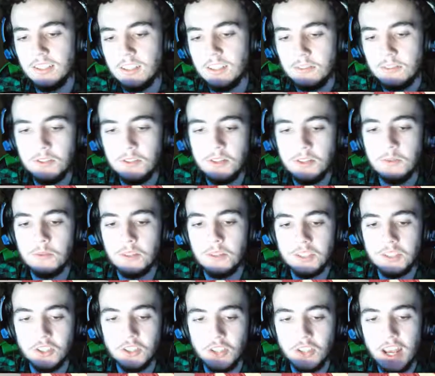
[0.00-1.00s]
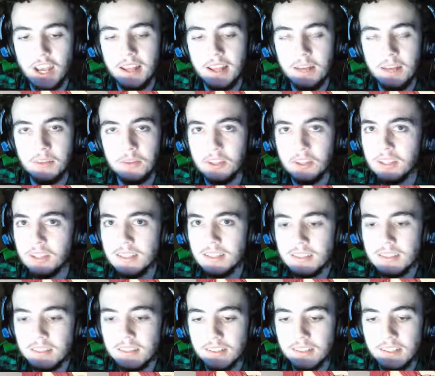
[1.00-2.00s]
Don't you want to share that with
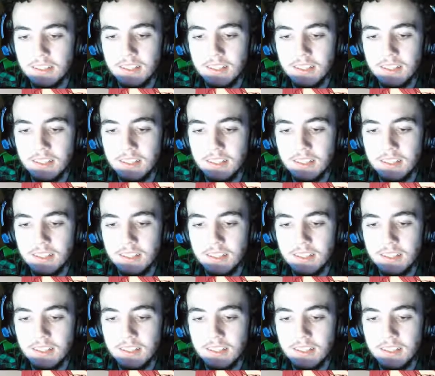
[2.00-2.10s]
others?